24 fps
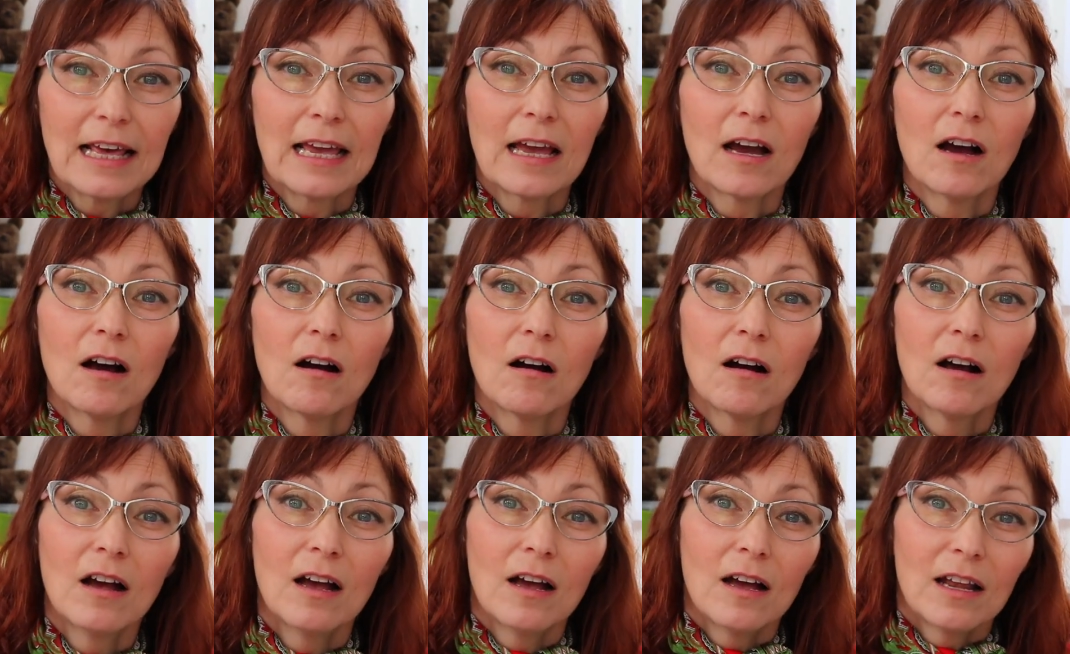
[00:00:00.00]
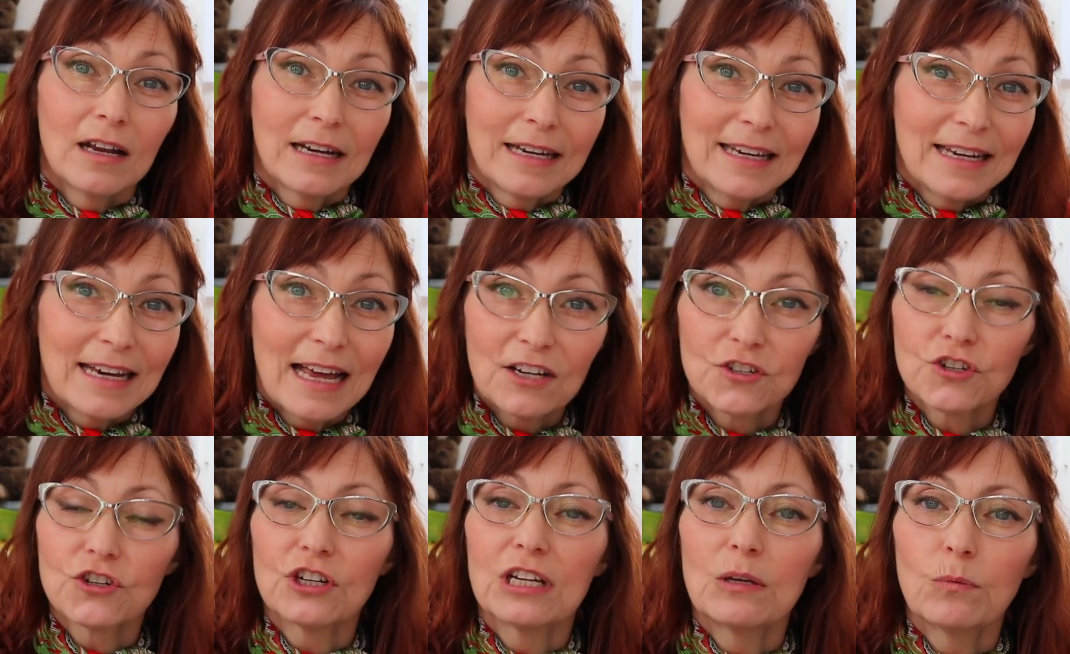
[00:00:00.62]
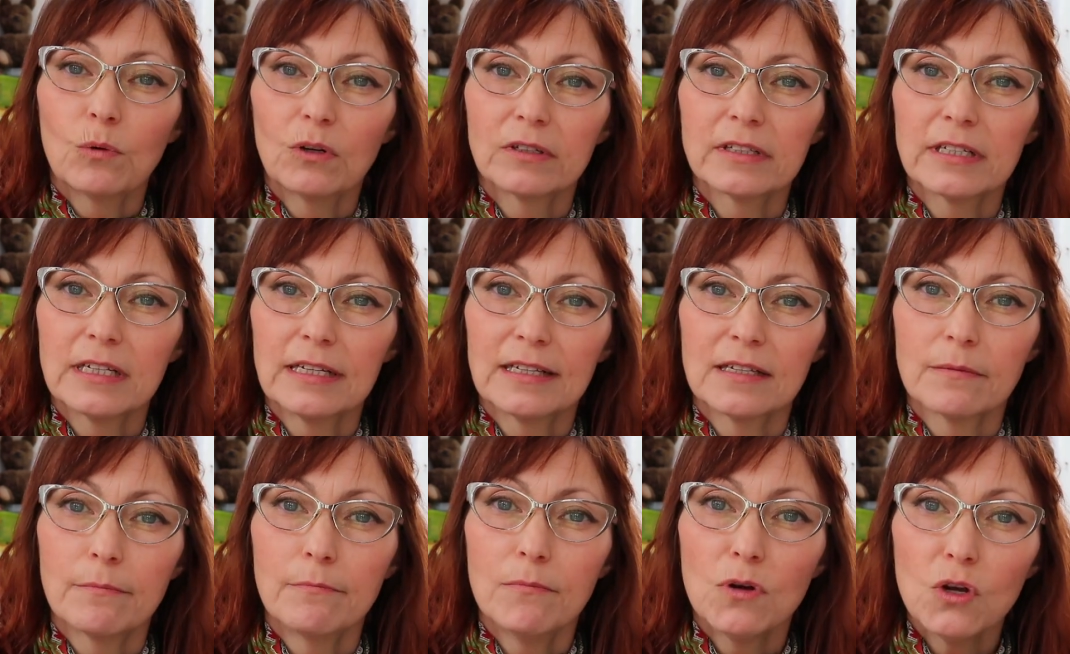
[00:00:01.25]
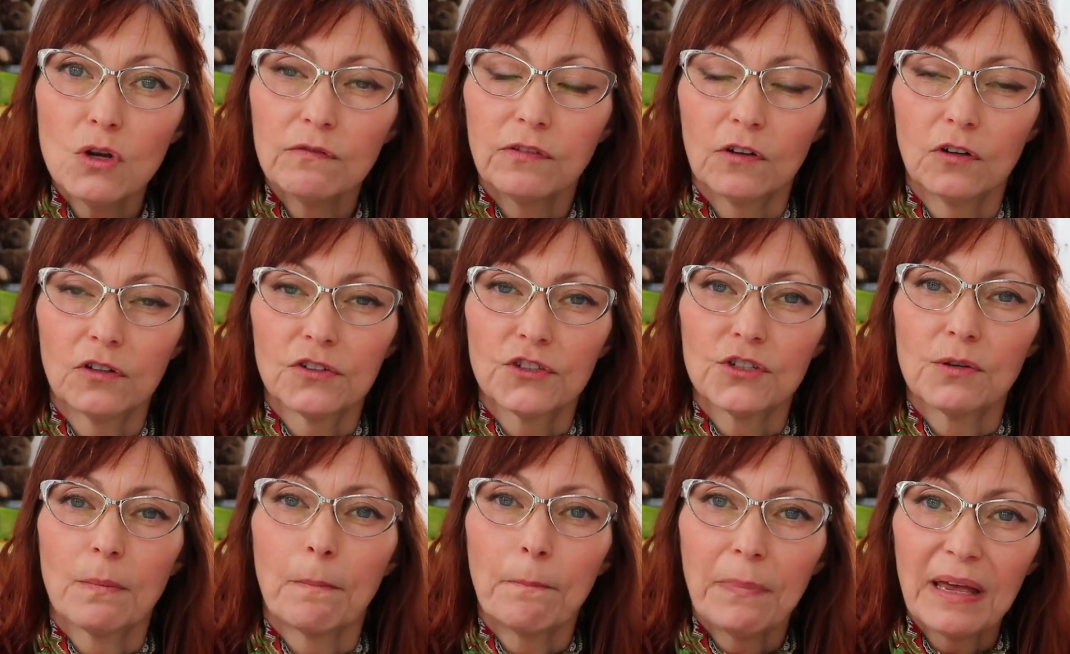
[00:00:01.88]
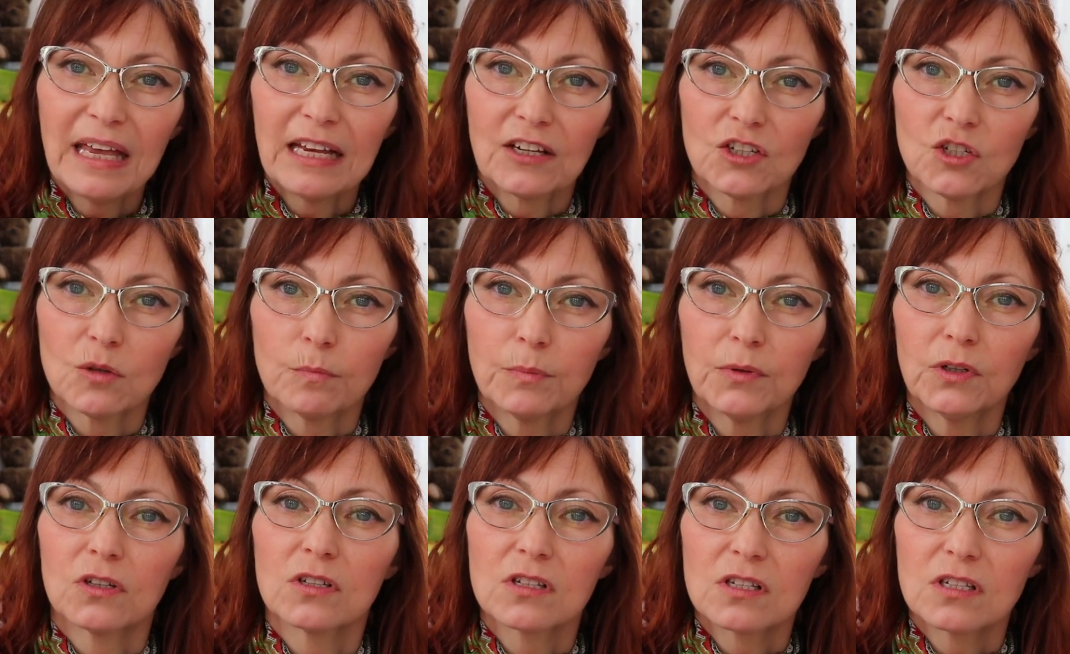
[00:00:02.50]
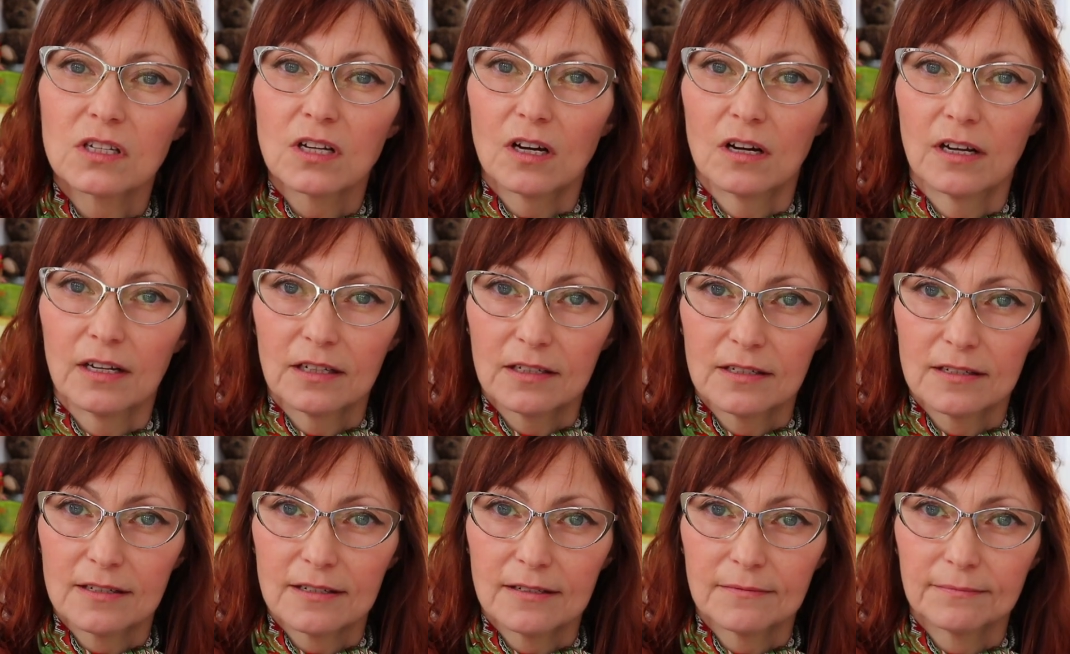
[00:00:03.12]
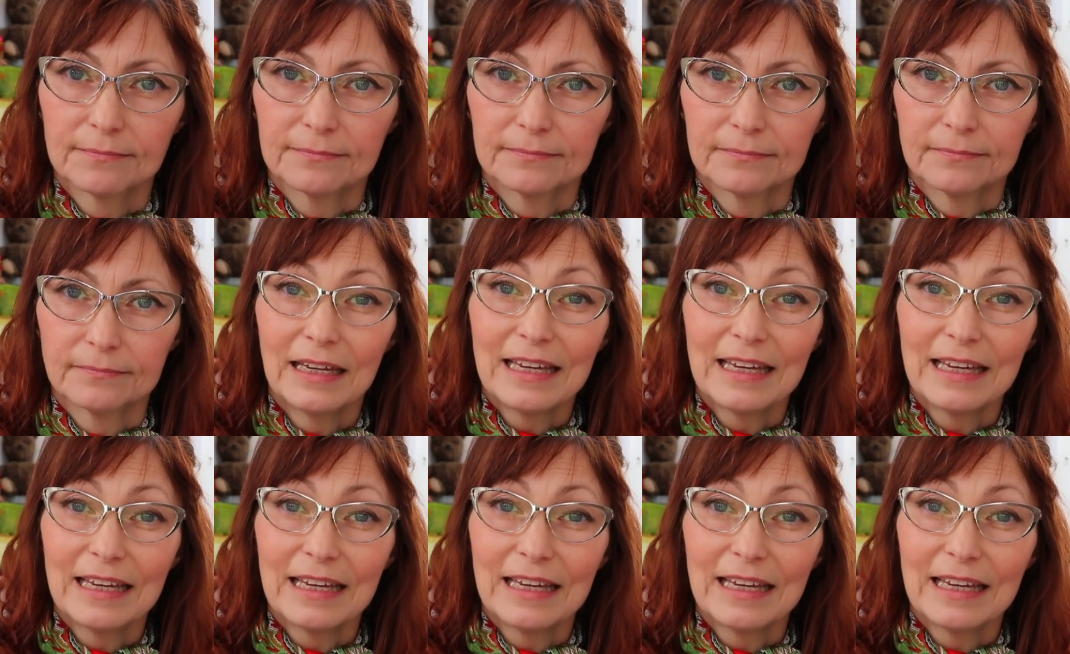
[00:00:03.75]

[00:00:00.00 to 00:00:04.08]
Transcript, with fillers: they are naturally wanting to move on to picture book styles.